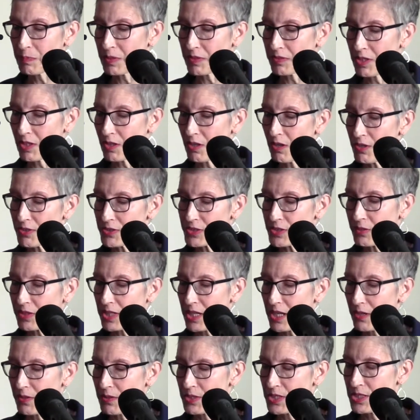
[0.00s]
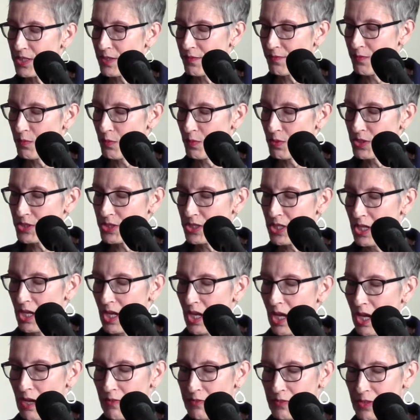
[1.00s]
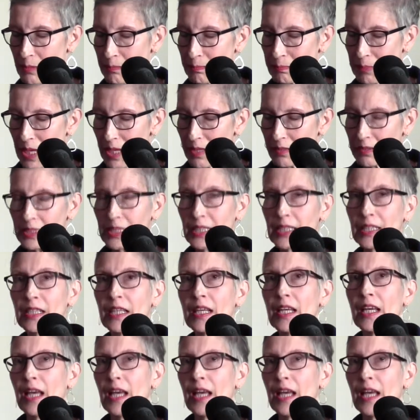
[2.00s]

but that also carries the force of compelling,